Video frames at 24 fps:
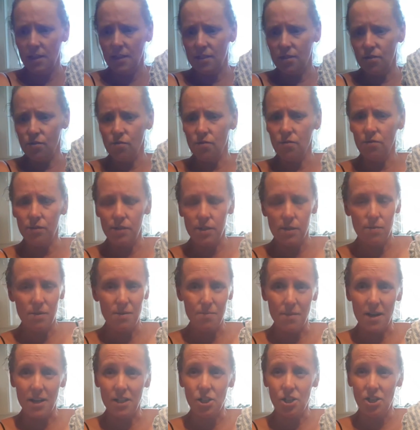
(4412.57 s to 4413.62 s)
these noodles to be
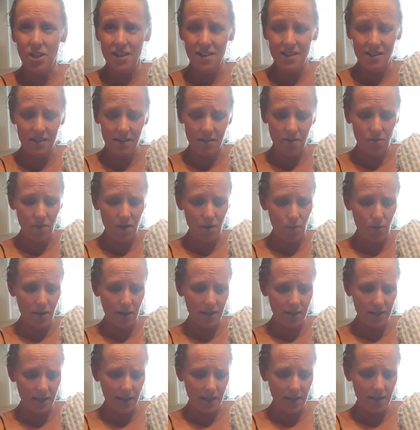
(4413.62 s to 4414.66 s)
mushy, so I
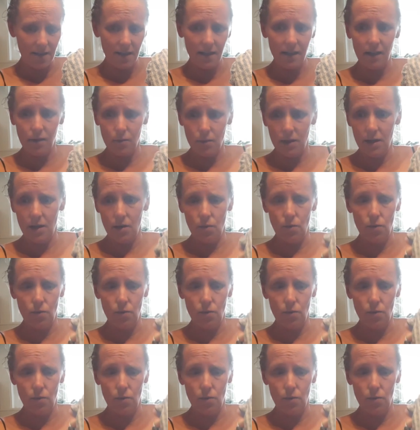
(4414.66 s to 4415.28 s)
wanted to get the liquid